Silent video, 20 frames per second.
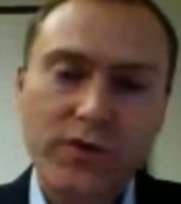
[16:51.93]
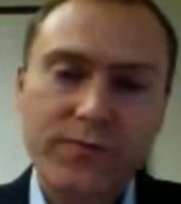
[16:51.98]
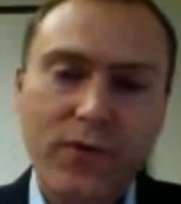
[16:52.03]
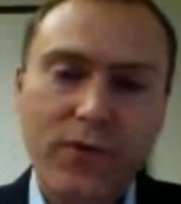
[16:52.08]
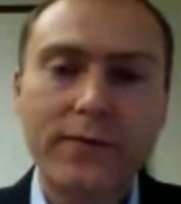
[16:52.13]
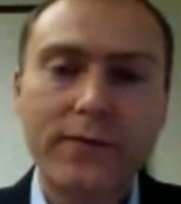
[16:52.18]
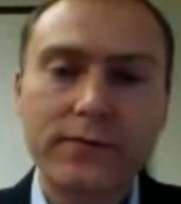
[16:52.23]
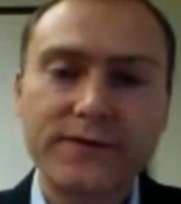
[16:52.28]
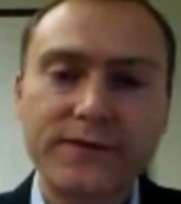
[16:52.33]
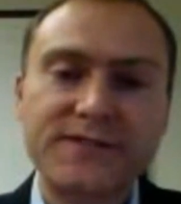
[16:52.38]
we'd
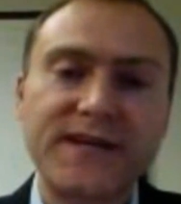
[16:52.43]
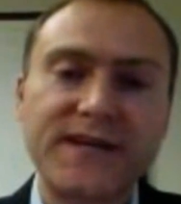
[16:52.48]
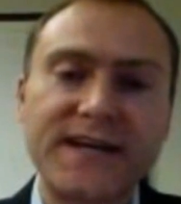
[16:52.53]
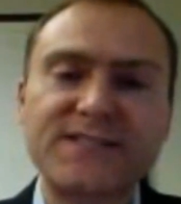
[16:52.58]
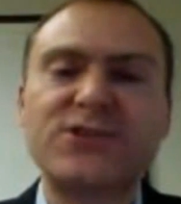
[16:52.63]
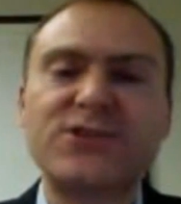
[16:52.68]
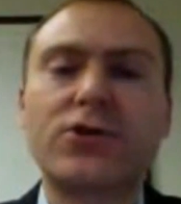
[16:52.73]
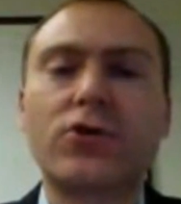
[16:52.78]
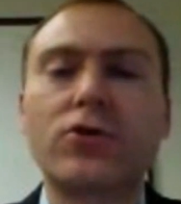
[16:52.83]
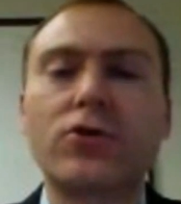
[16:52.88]
probably
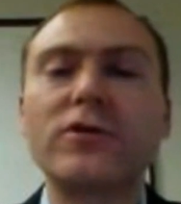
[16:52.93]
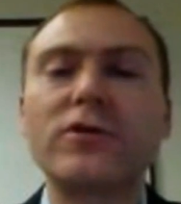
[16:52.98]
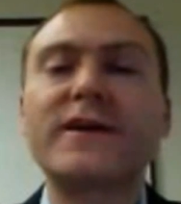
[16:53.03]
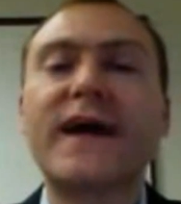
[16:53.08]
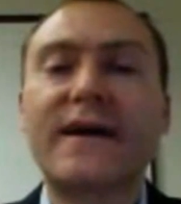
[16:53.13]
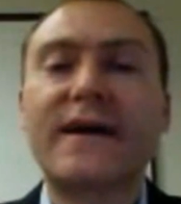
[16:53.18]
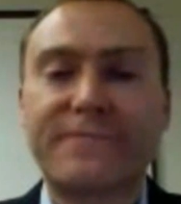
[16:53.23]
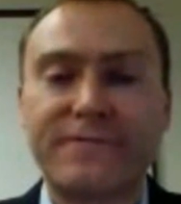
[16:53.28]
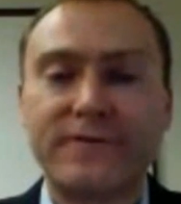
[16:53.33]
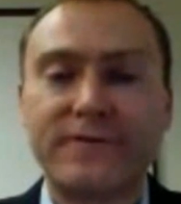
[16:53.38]
say is an
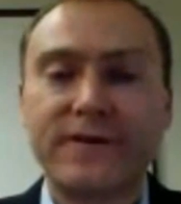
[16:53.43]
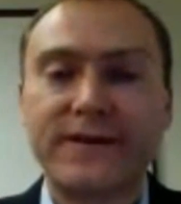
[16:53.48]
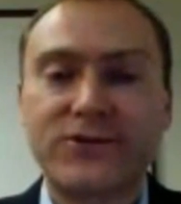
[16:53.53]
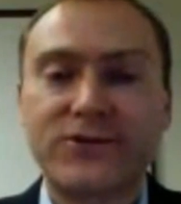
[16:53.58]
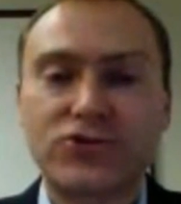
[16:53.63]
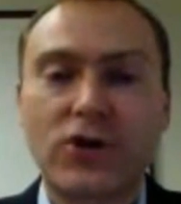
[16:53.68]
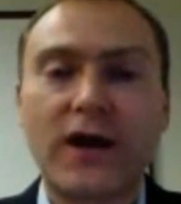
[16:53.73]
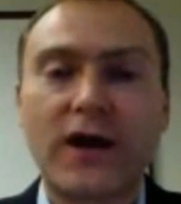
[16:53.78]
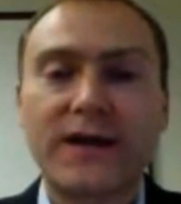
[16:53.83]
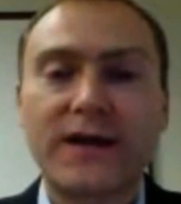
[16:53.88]
early effort
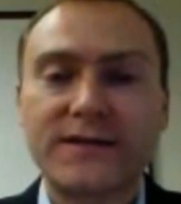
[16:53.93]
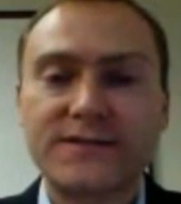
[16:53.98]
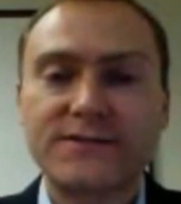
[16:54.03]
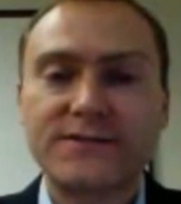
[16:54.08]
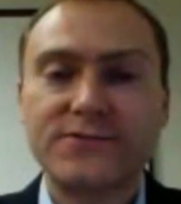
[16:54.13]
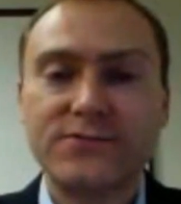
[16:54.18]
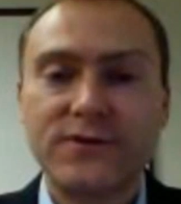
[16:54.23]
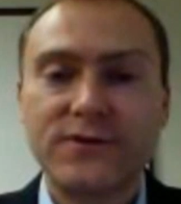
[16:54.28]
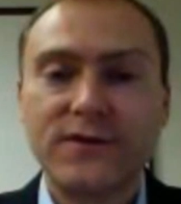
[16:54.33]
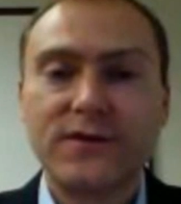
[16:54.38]
at trying
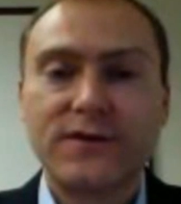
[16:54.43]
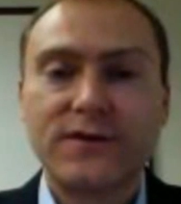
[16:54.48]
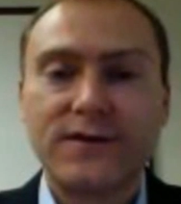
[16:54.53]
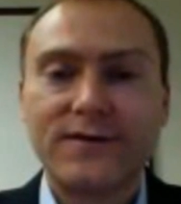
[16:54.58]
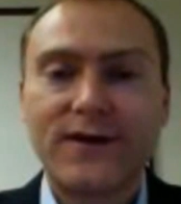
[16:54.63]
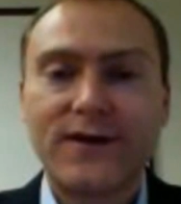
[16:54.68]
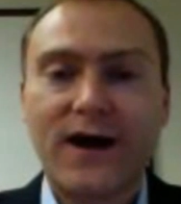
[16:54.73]
to